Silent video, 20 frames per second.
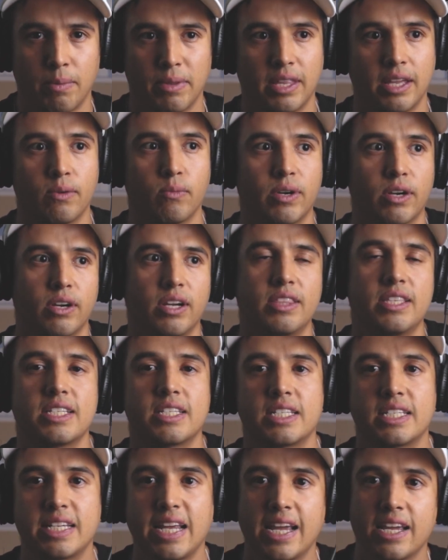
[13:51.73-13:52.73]
And then when you're in this
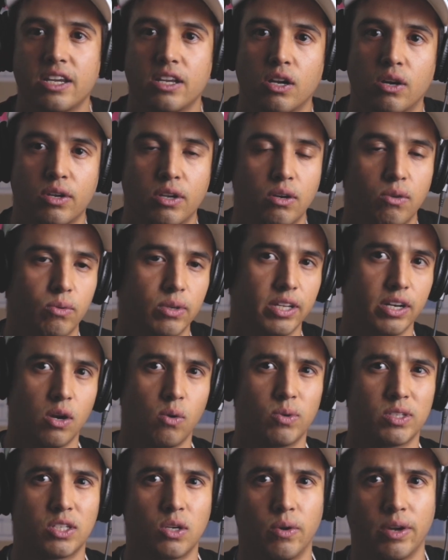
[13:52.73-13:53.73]
state, you don't really know
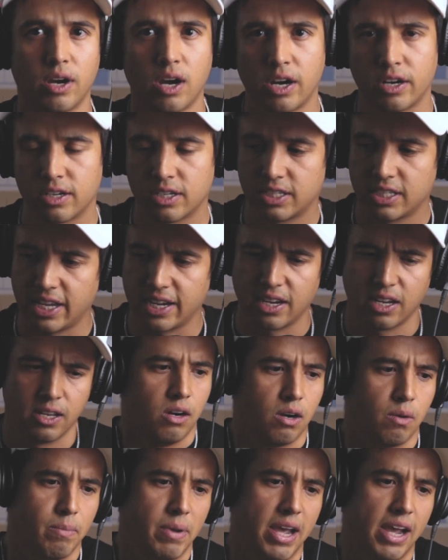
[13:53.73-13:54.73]
what's going on. You're just like,
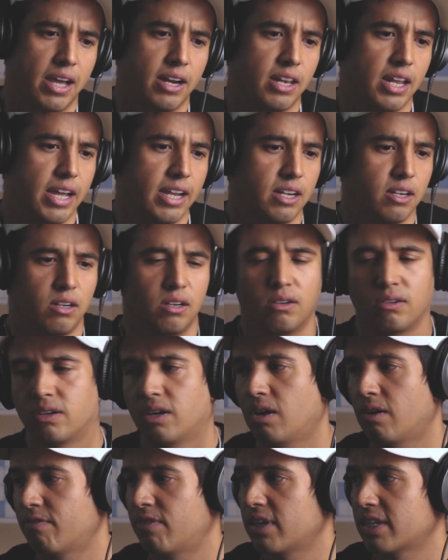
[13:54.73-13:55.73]
oh man, like, oh
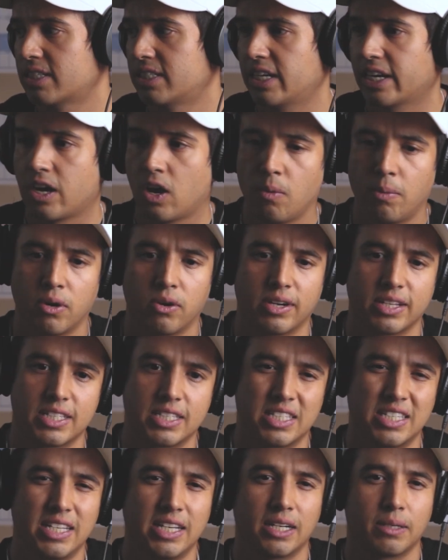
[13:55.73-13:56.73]
no, I'm feeling sick, I hope I don't get
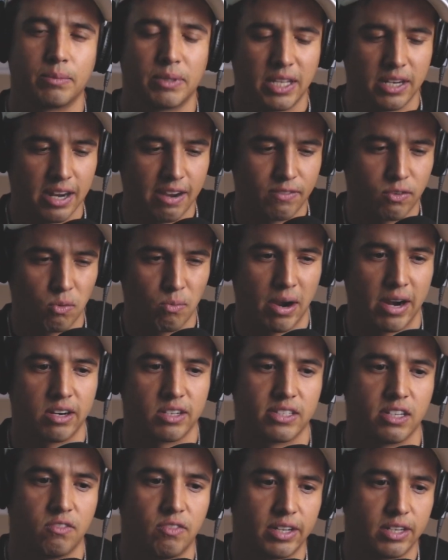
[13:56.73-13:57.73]
sick. But then you have to remind
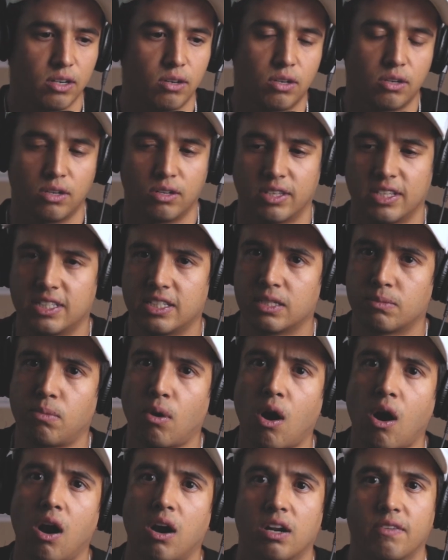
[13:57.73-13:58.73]
yourself like, no, this is
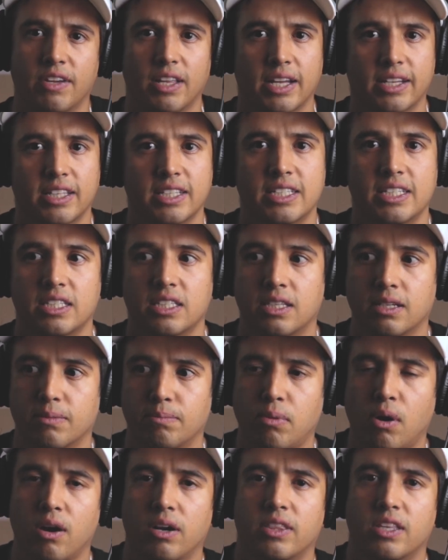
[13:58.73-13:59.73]
part of it. Like this is the
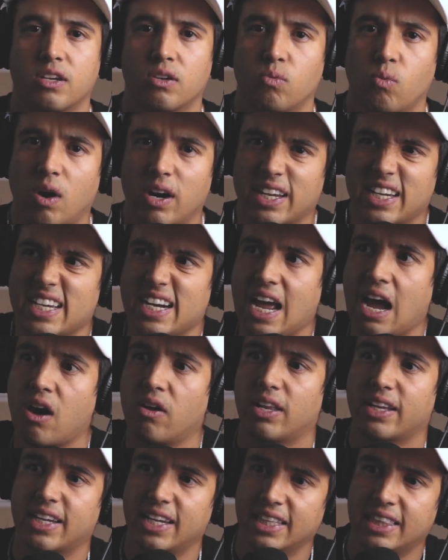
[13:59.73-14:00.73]
part that you want to get
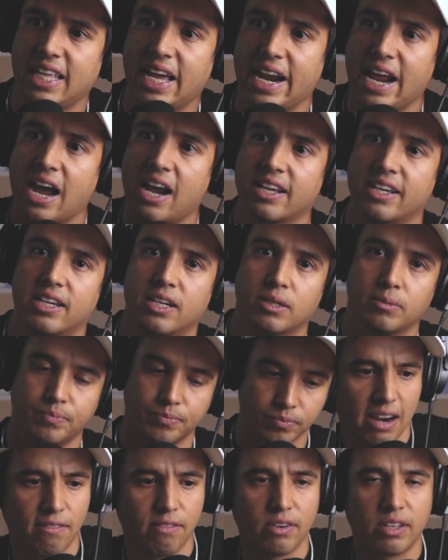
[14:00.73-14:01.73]
out, like get that out of here.
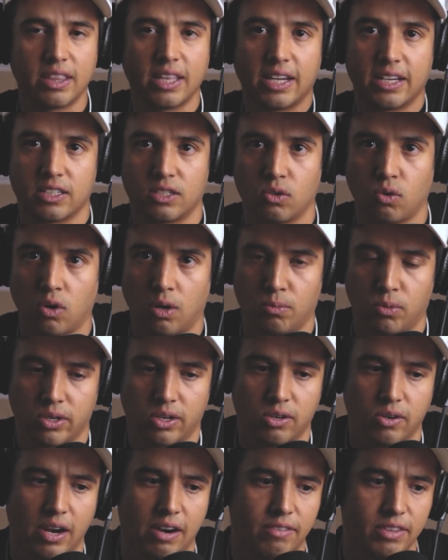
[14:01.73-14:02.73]
Everything is normal,
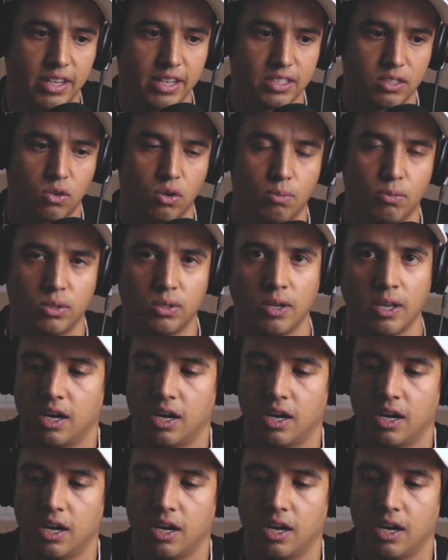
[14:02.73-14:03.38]
everything is normal.